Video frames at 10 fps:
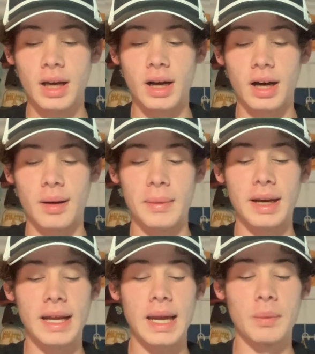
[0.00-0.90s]
In
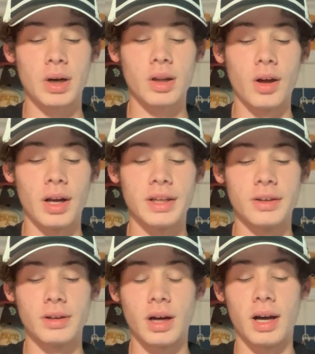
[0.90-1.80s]
a game where Claude
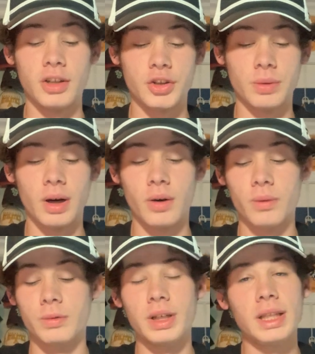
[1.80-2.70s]

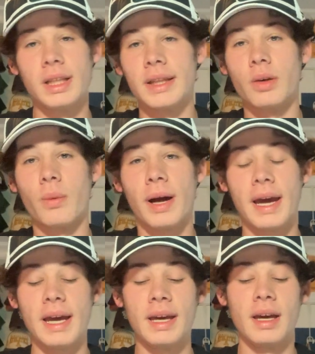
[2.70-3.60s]
Giroux really led the
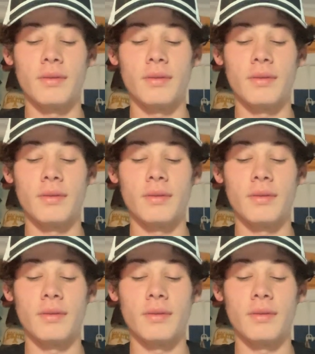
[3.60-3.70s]
way,